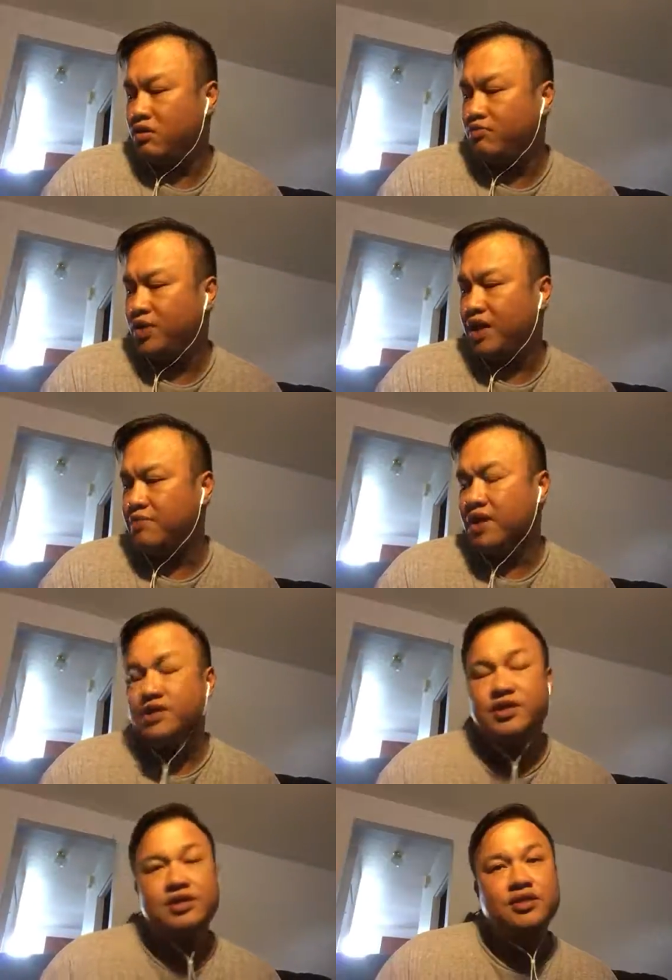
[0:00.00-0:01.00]
pretty
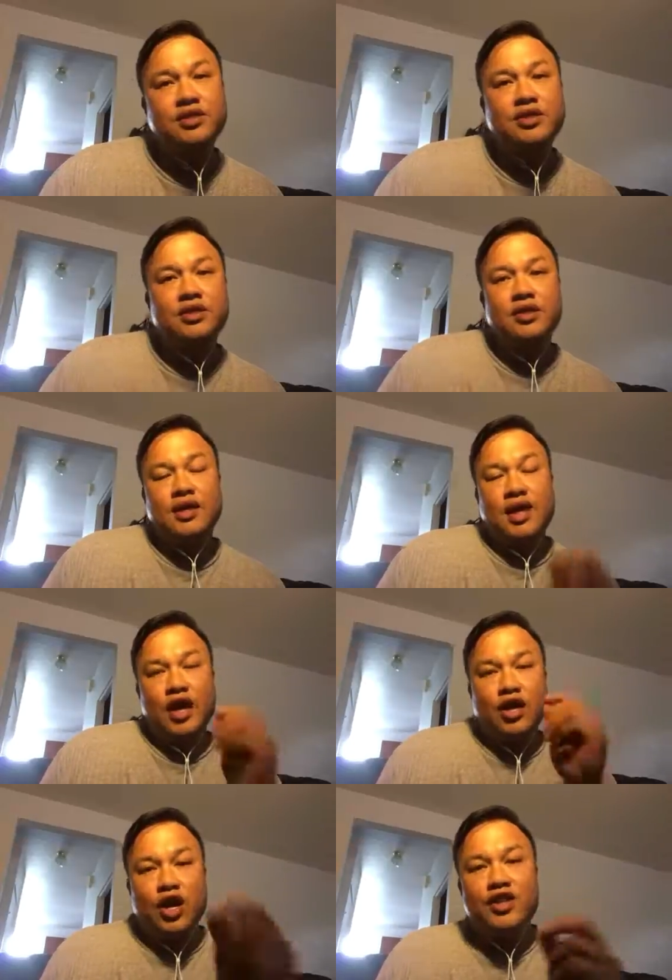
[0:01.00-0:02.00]
much.
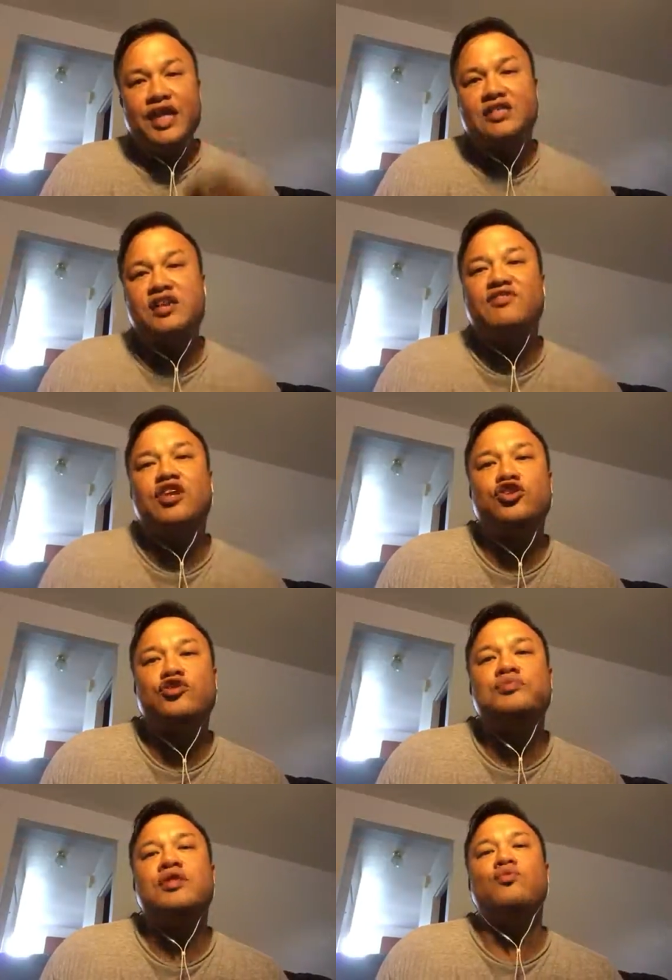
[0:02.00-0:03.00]
And all that stuff that
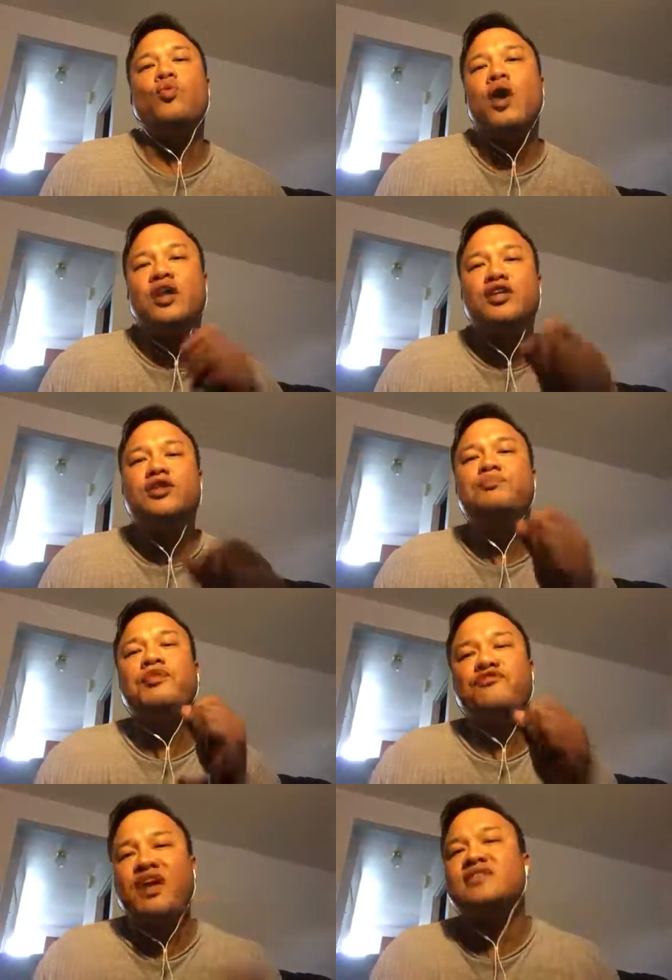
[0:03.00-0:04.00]
you've been wanting to
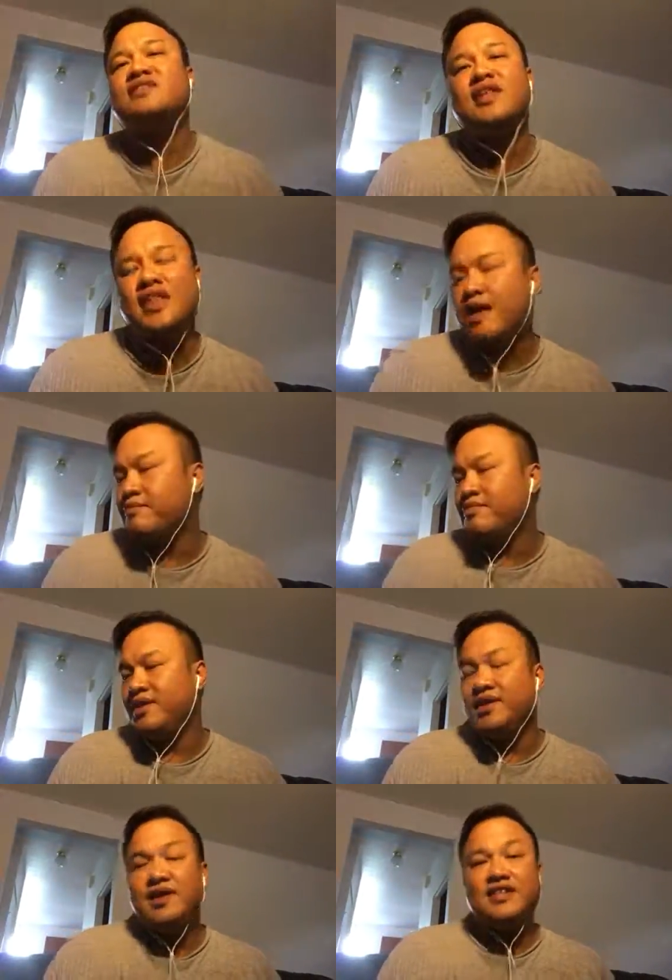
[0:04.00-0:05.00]
profess to them
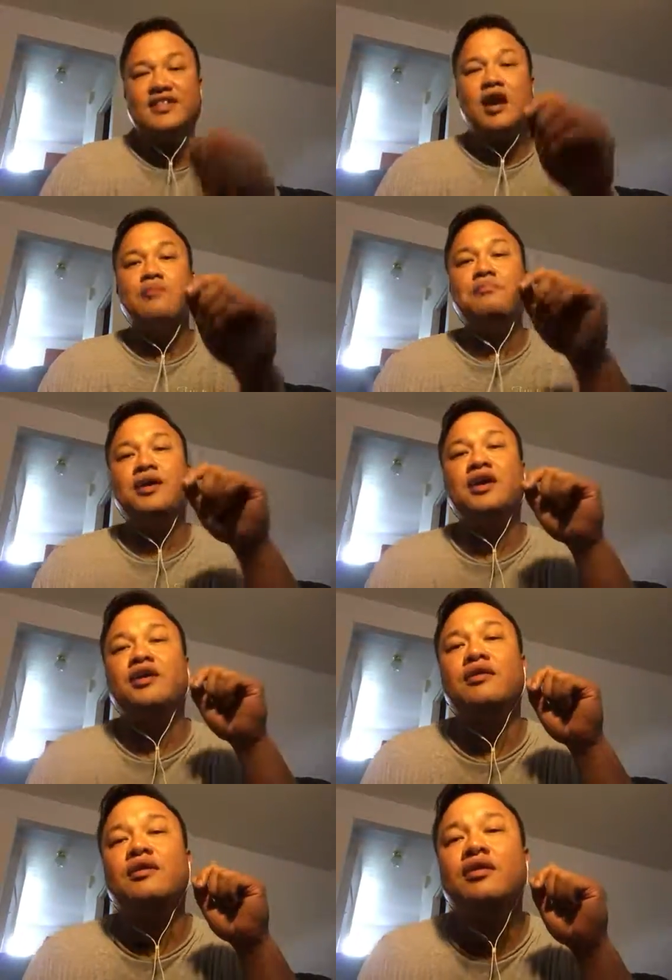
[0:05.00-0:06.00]
is now
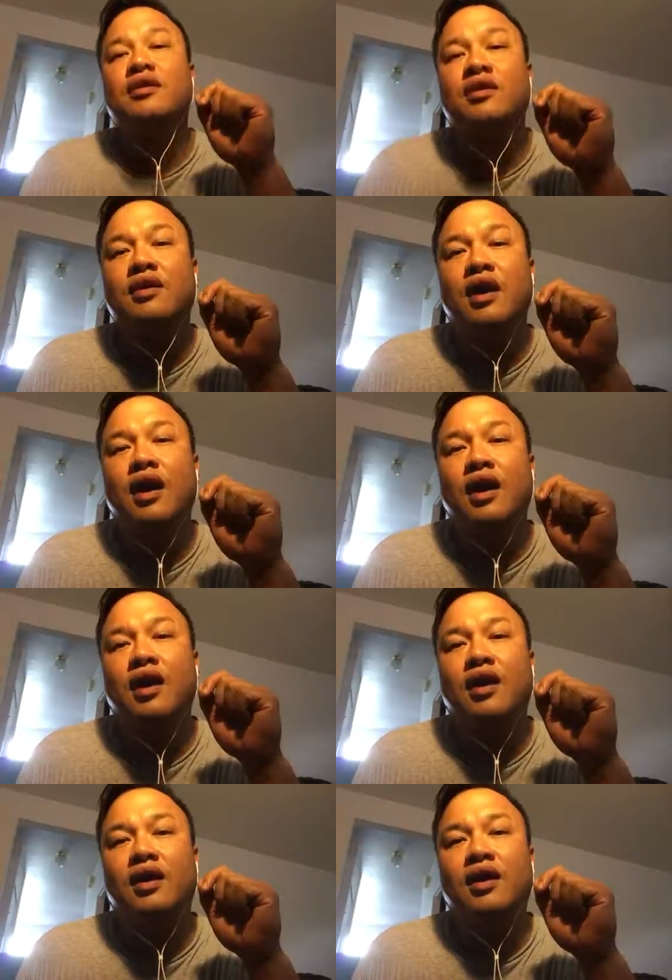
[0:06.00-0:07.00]
being,
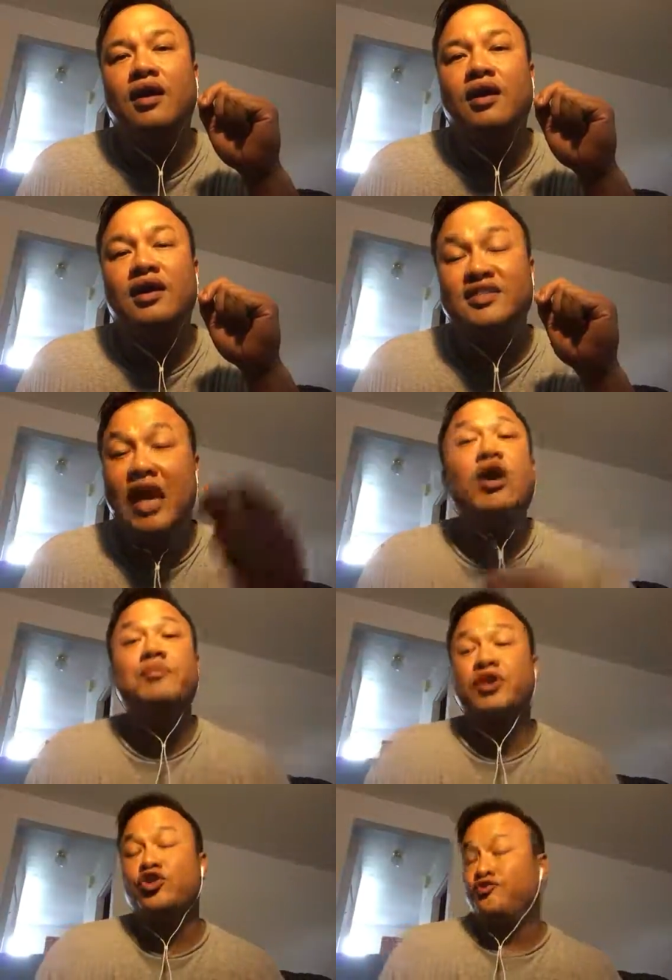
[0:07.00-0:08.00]
uh, it's now
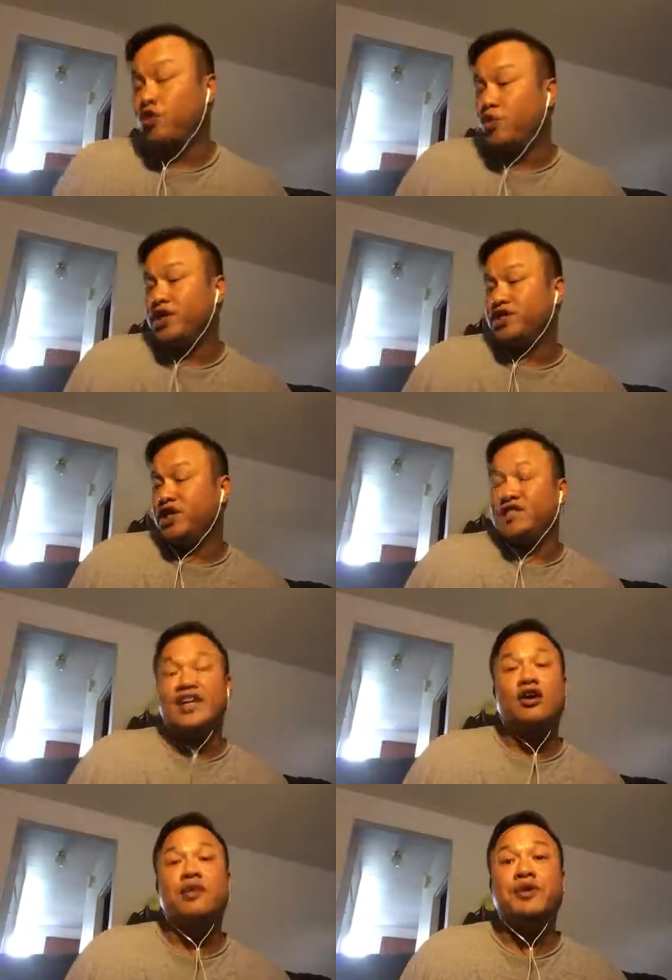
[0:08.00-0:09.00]
coming to fruition. It's
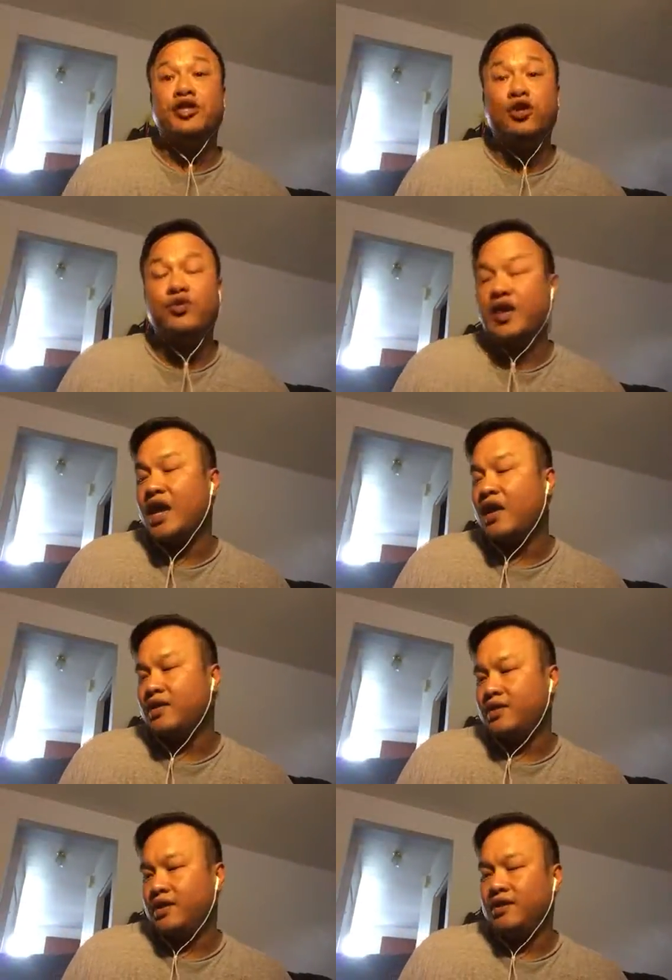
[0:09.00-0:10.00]
now coming to
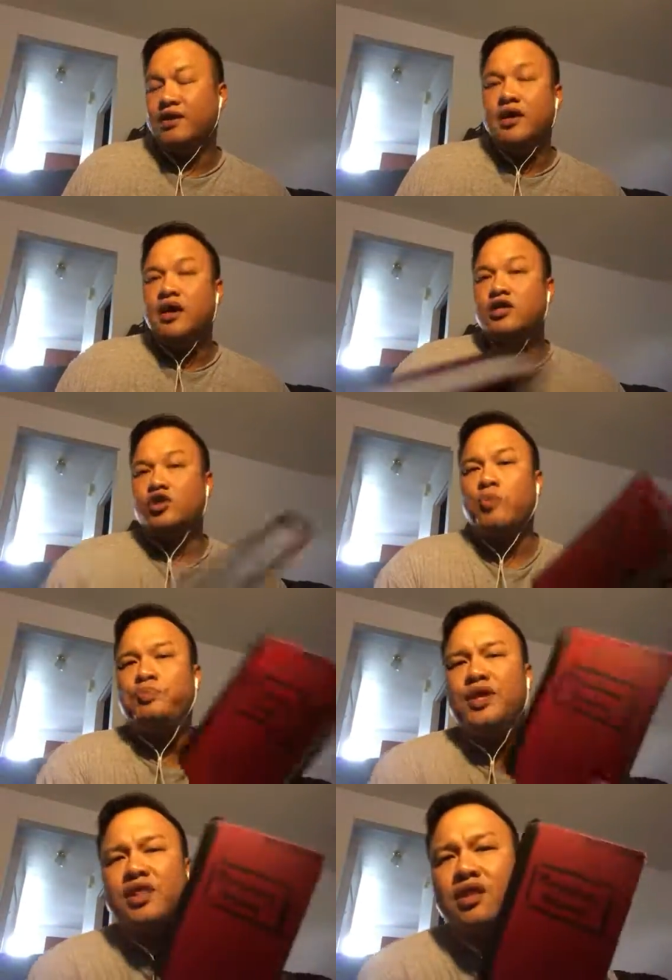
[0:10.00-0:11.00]
reality. So
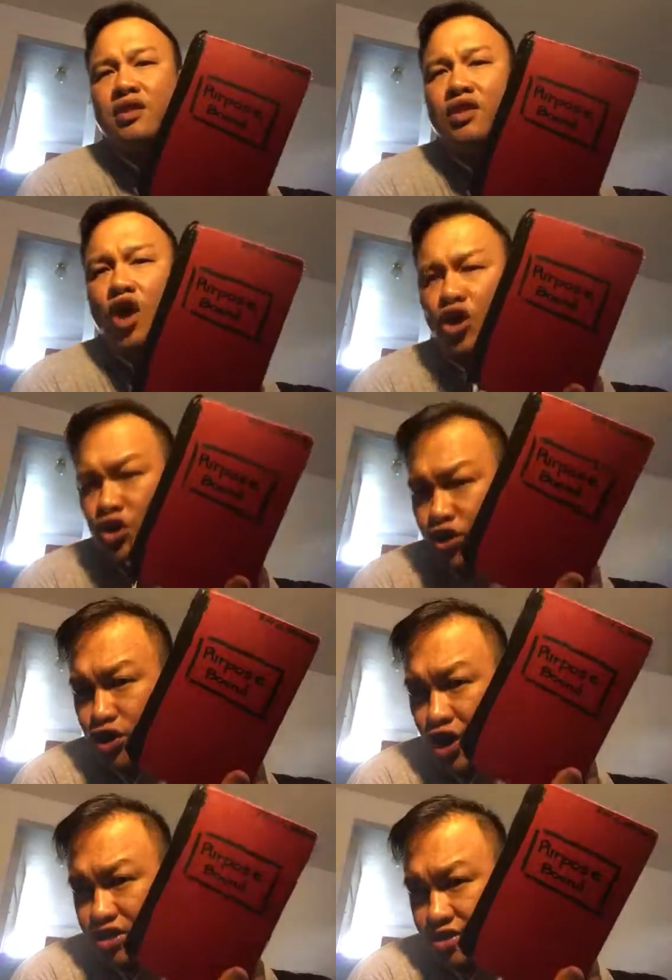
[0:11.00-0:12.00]
put all your
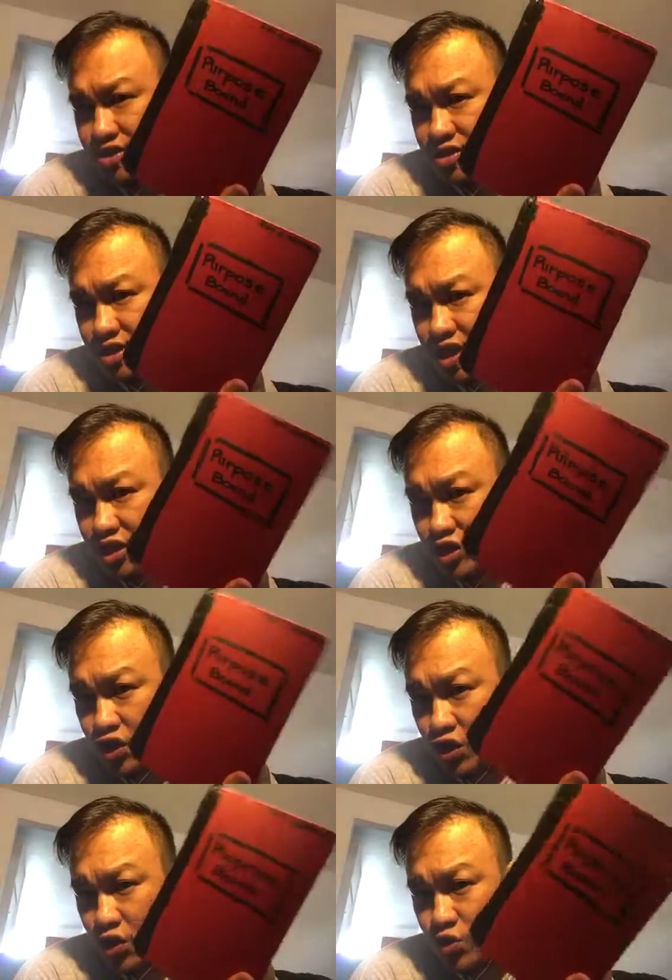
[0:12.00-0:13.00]
thoughts into
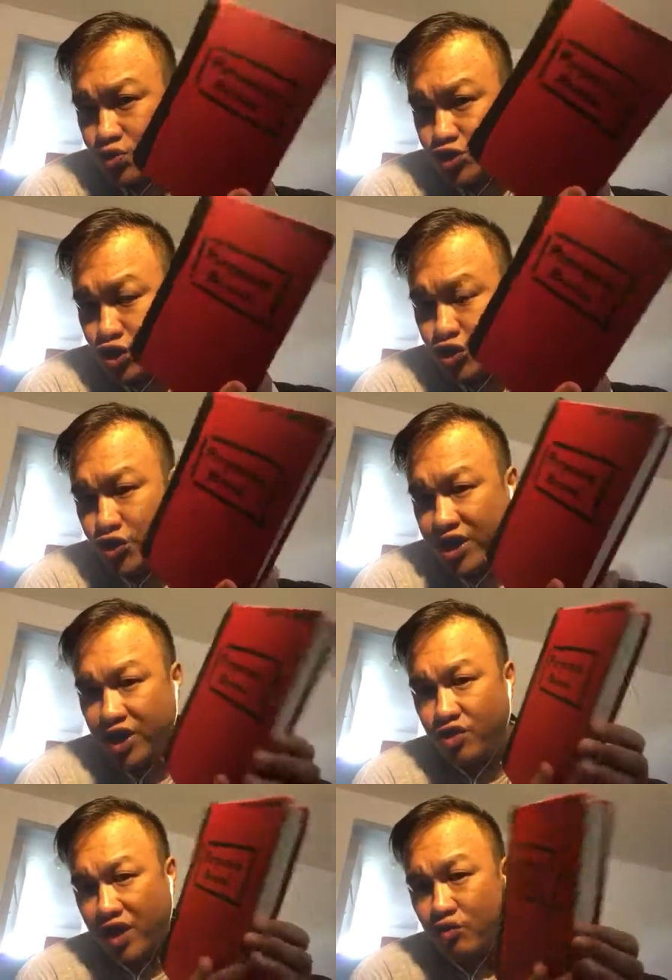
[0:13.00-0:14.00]
your own journal
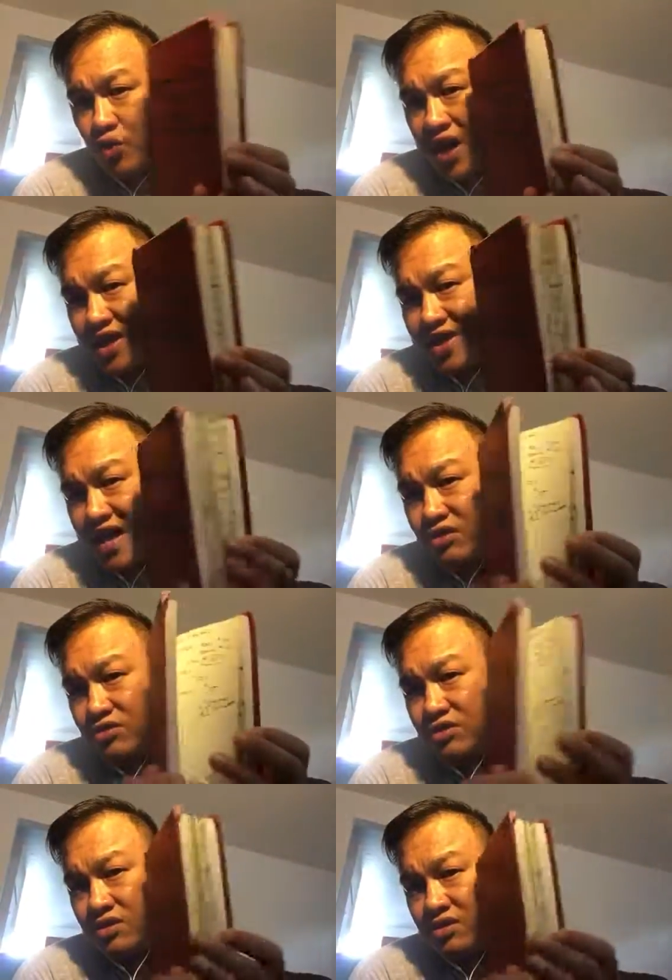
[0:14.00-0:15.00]
here and write it down